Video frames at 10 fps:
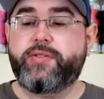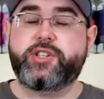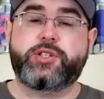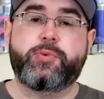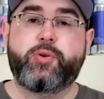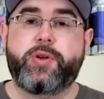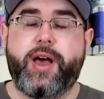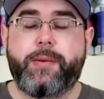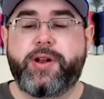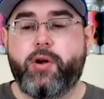This is brewed with
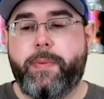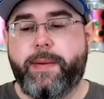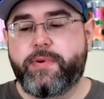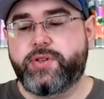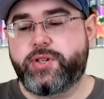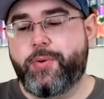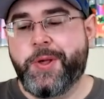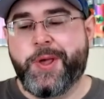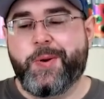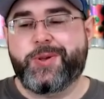habanero peppers, so
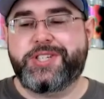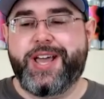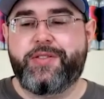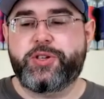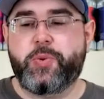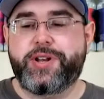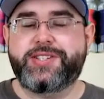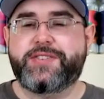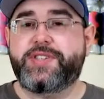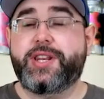we'll see how this one
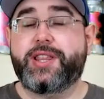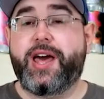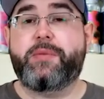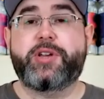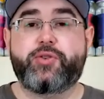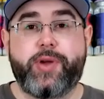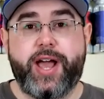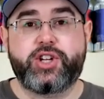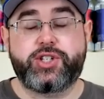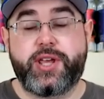is. I've seen a lot of mixed
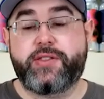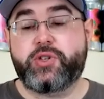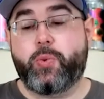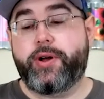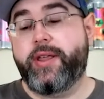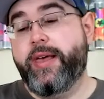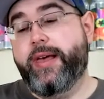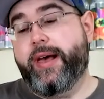reactions on this one.